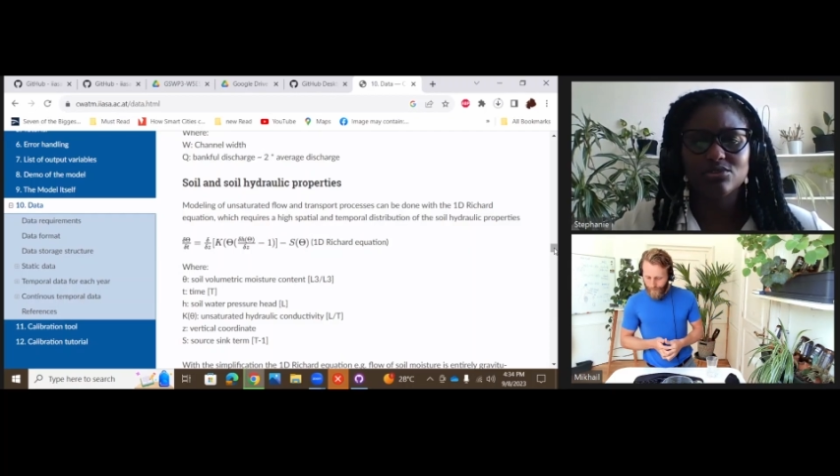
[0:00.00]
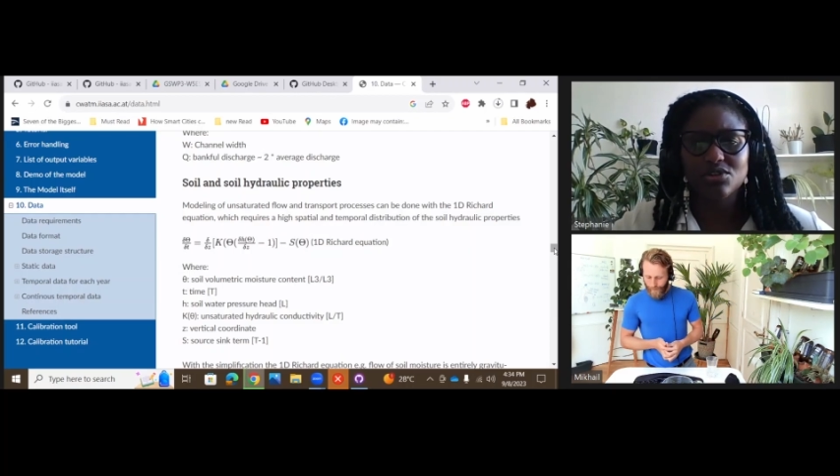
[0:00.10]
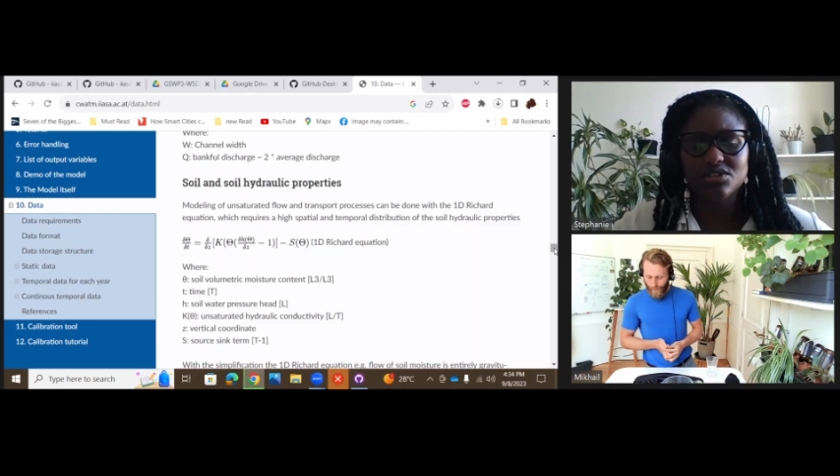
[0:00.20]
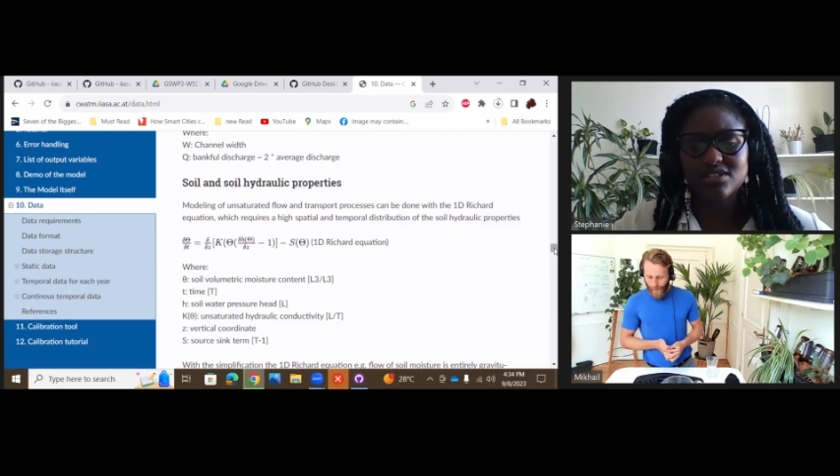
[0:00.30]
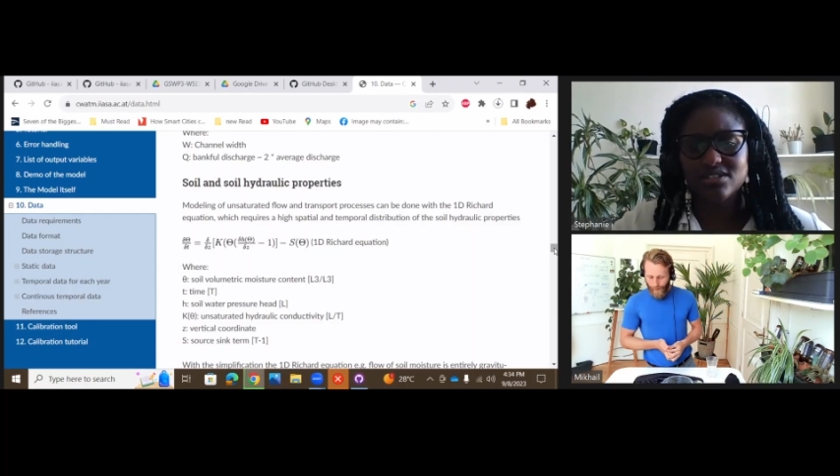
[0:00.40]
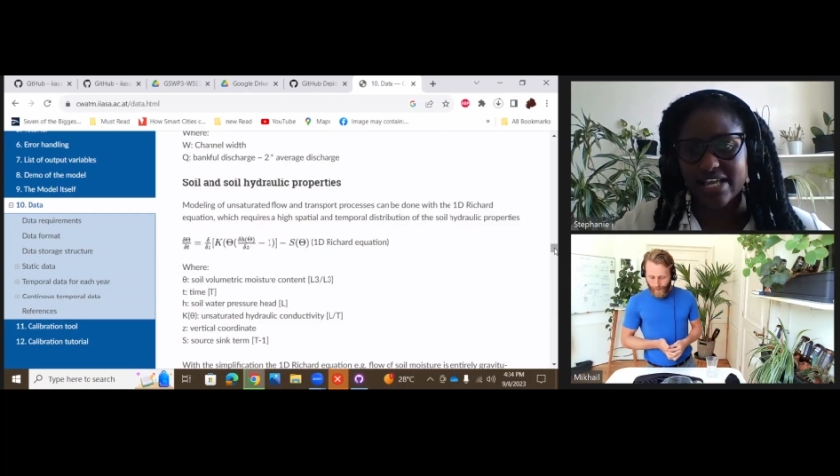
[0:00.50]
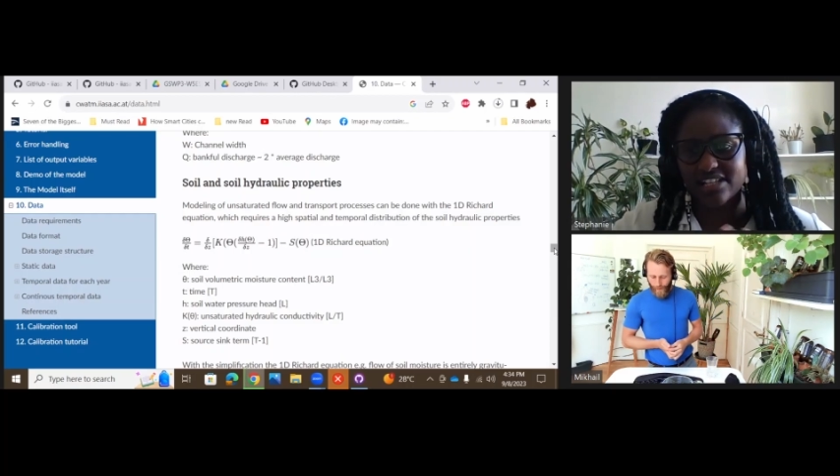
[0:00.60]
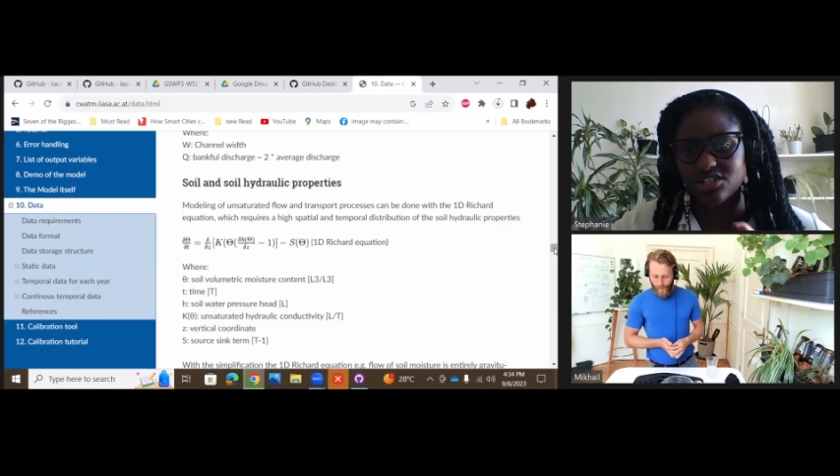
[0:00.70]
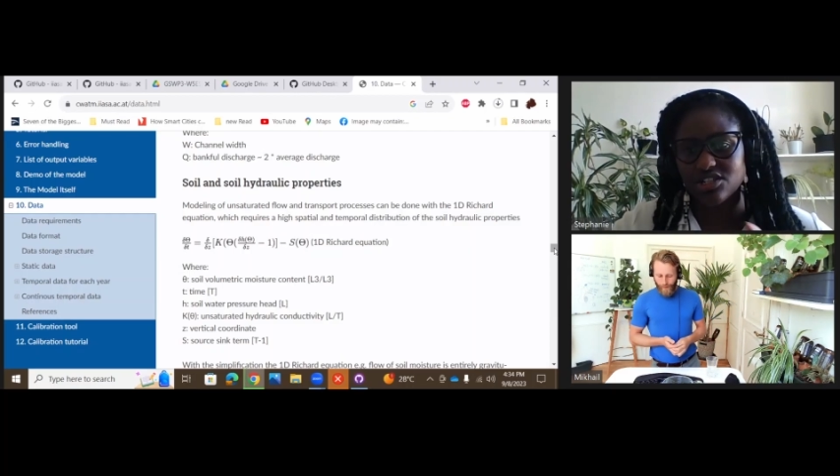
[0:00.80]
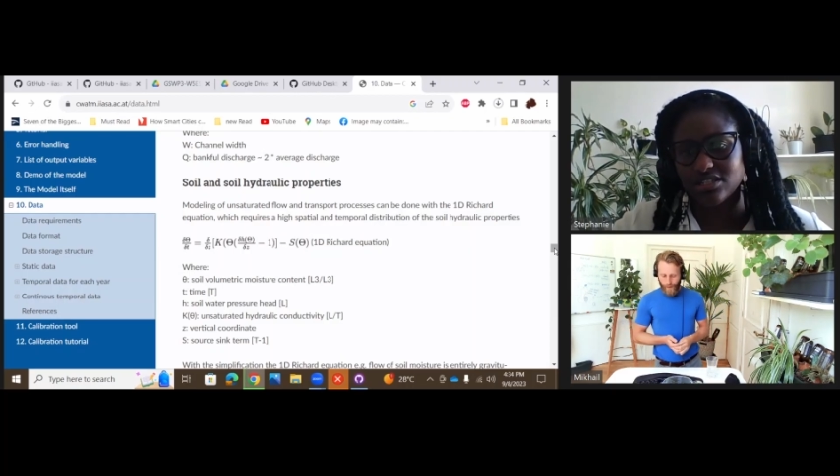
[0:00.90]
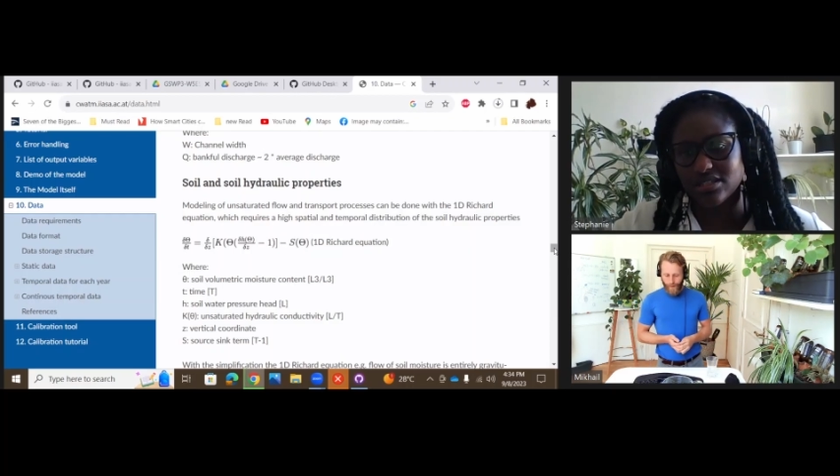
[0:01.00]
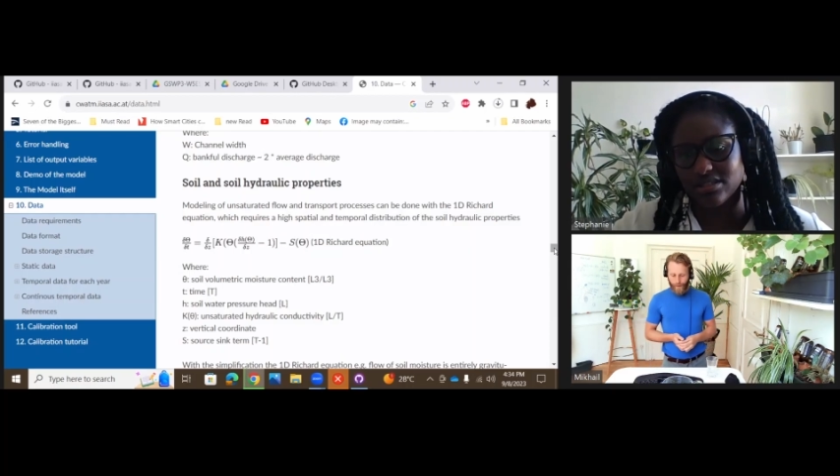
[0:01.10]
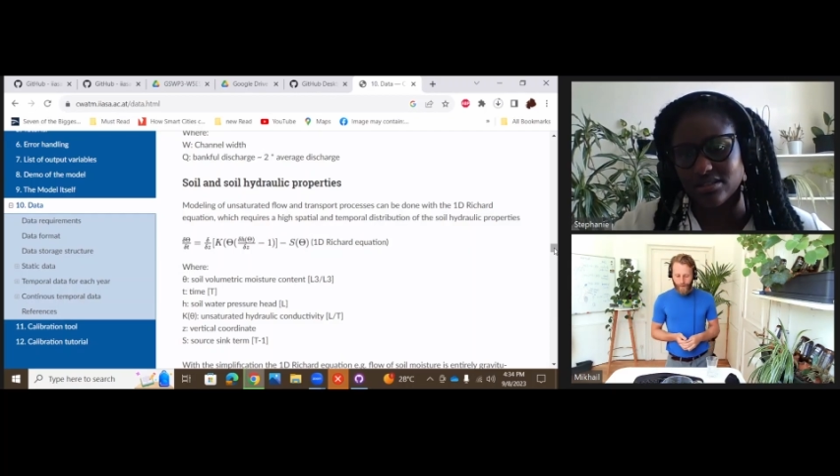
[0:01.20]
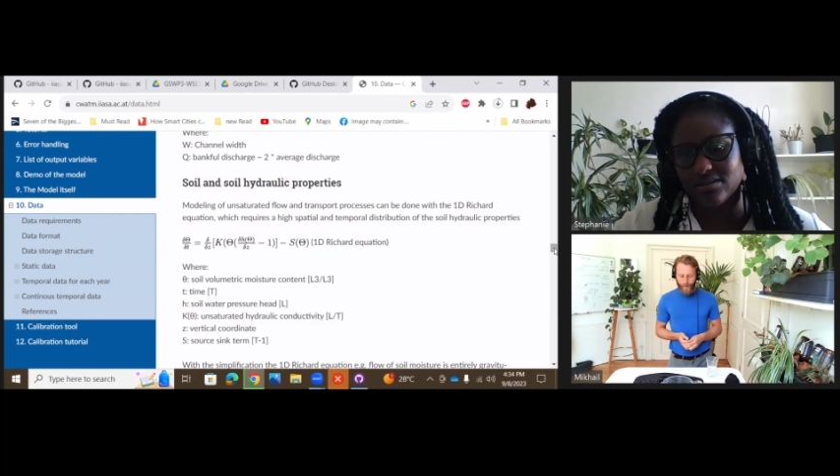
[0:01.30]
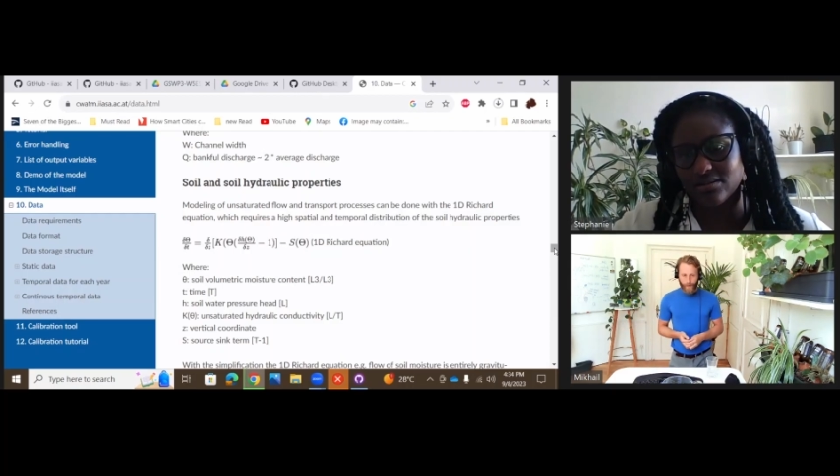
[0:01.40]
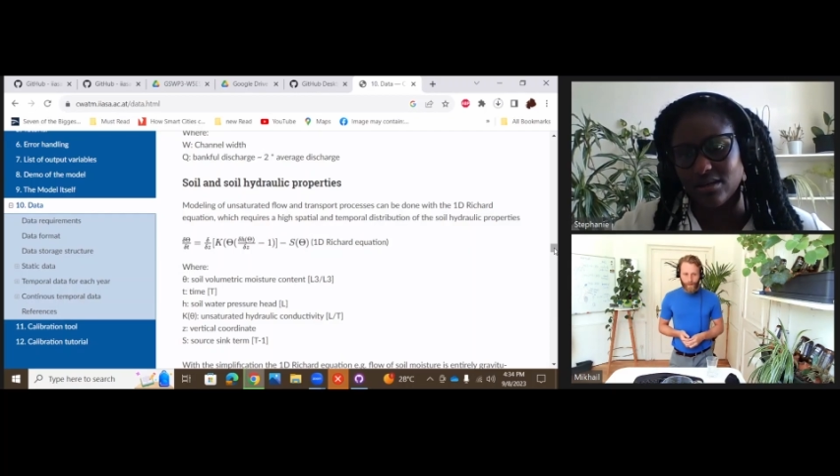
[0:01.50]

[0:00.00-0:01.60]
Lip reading: So in such cases,